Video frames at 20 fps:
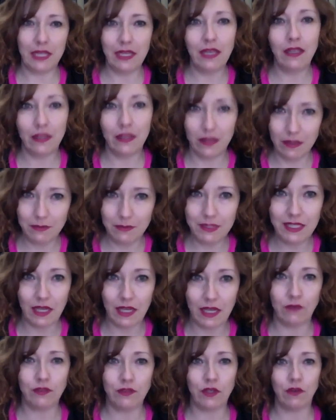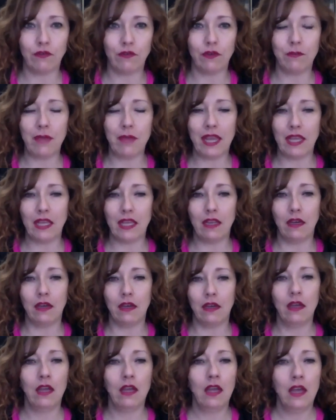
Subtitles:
killing themselves over making a